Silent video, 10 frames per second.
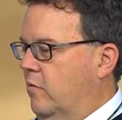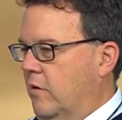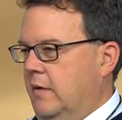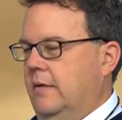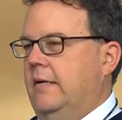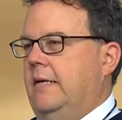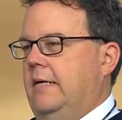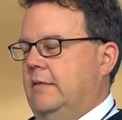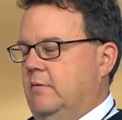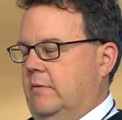to door.
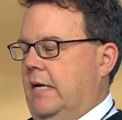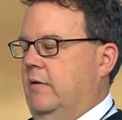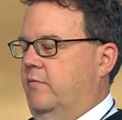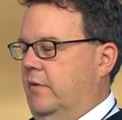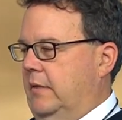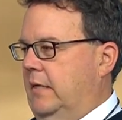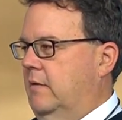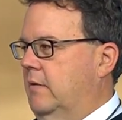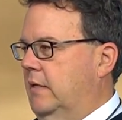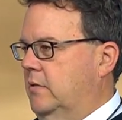Nice. So kind of fun deal.